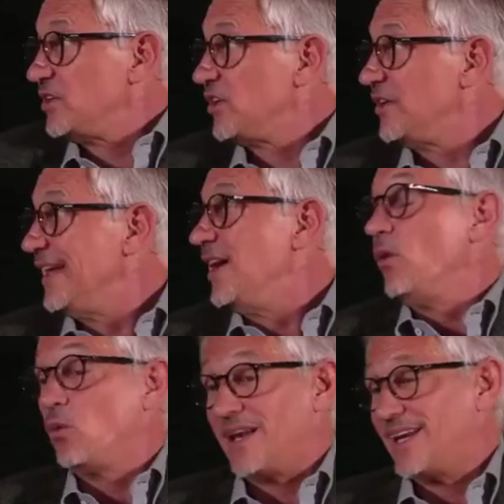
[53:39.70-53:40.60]
your own.
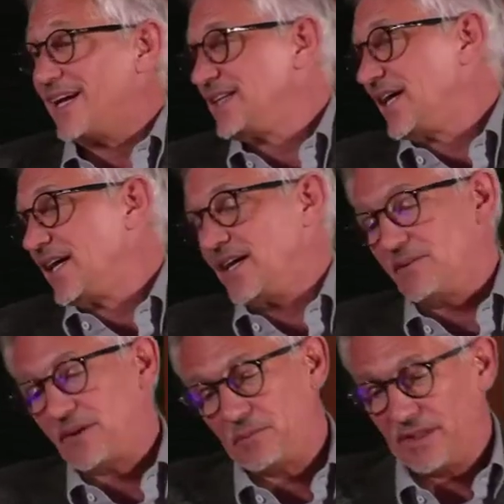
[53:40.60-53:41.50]
Well,
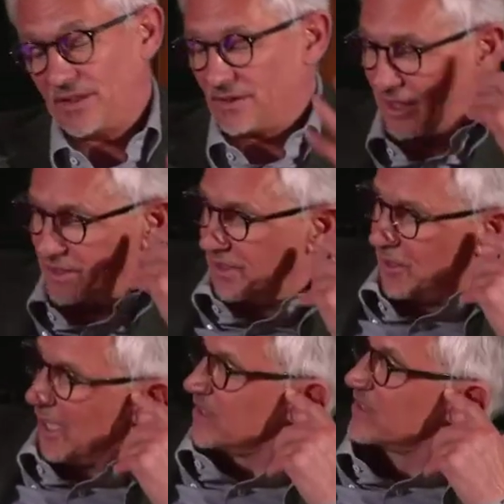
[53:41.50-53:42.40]
yeah, I mean, I don't know,
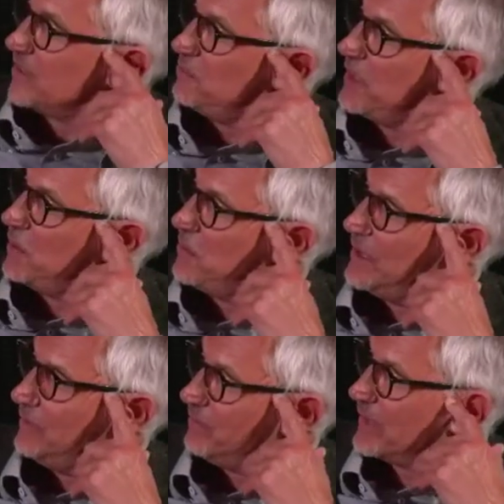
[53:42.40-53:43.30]
ask them
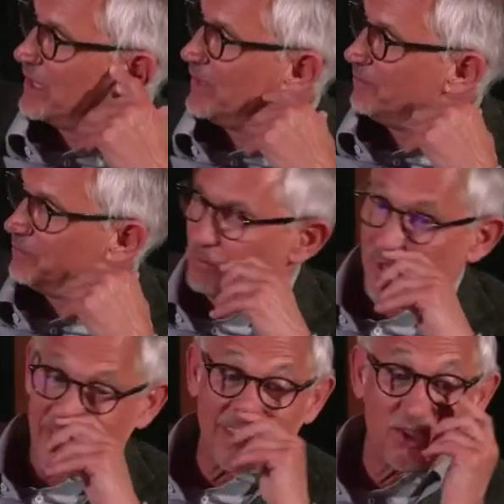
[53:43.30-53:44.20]
maybe.
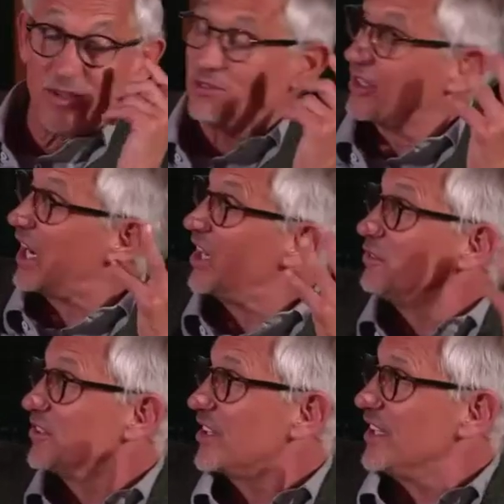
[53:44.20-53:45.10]
But they do love cricket. I
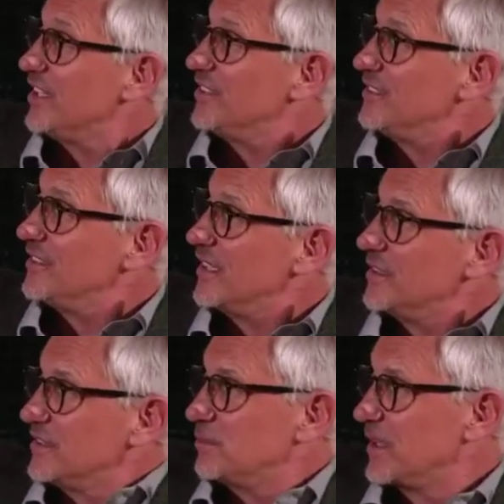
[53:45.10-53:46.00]
love cricket, though. I
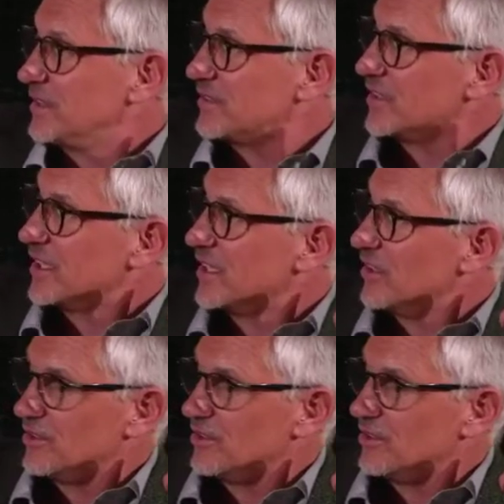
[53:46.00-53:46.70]
used to play cricket a lot.